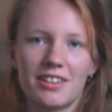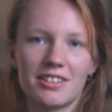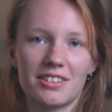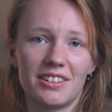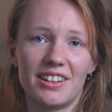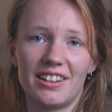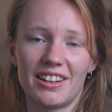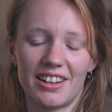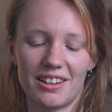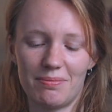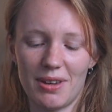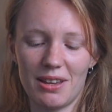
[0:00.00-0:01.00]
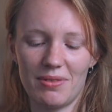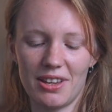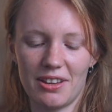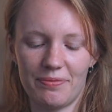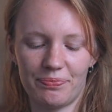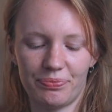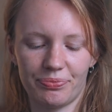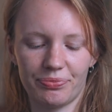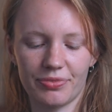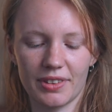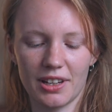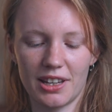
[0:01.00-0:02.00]
so that I can maybe
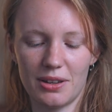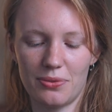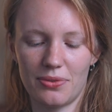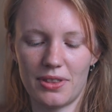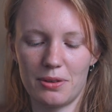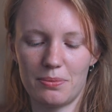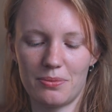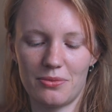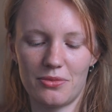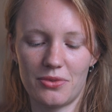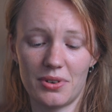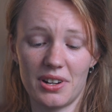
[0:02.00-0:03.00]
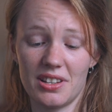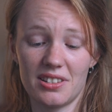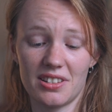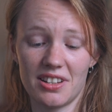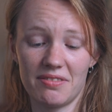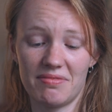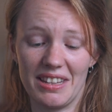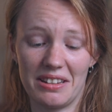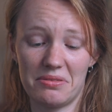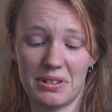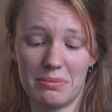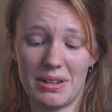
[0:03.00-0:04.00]
give them for Easter
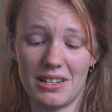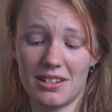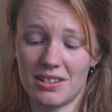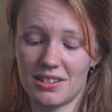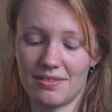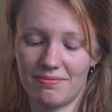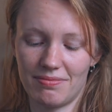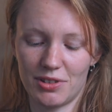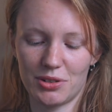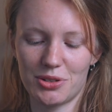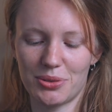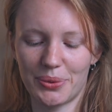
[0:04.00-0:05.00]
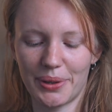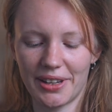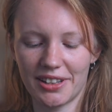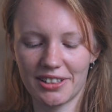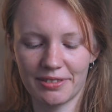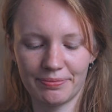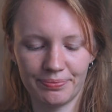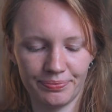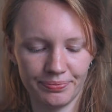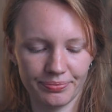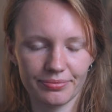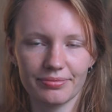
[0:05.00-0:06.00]
if I manage, not sure yet,
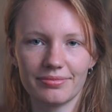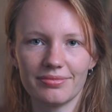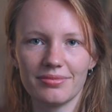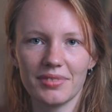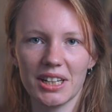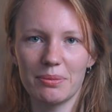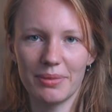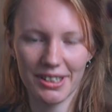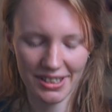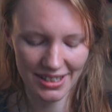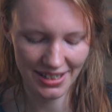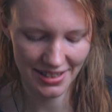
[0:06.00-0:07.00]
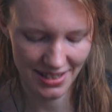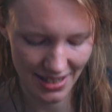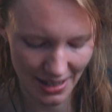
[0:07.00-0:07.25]
but let's